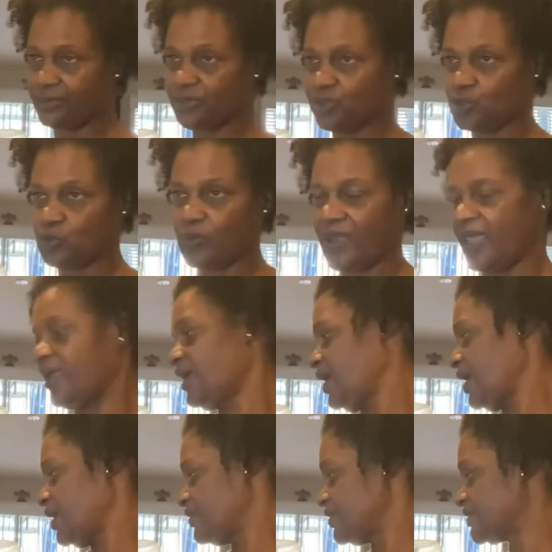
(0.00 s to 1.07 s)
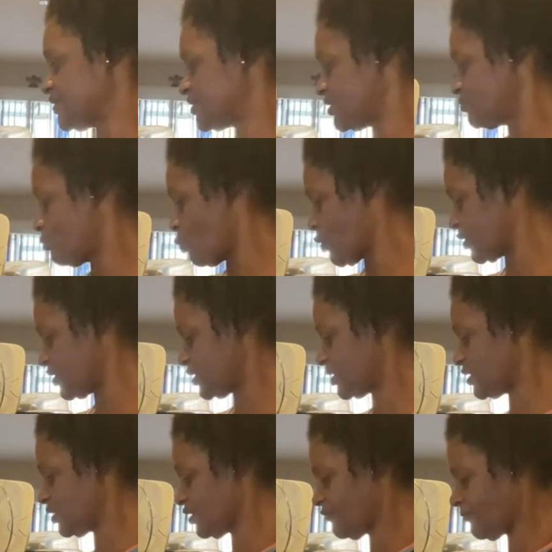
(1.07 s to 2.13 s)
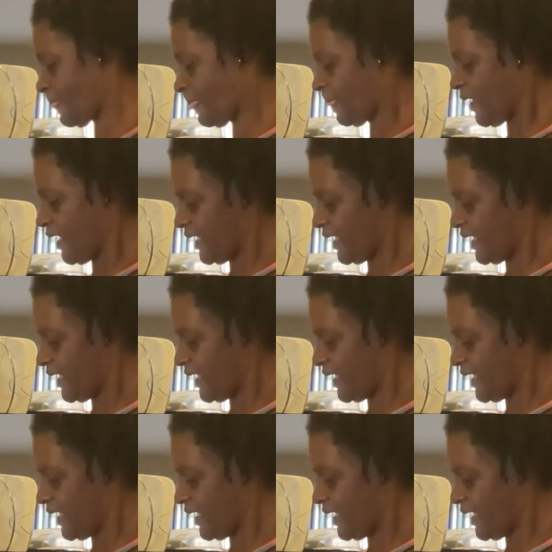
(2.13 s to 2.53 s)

the two pack. This is a more than enough.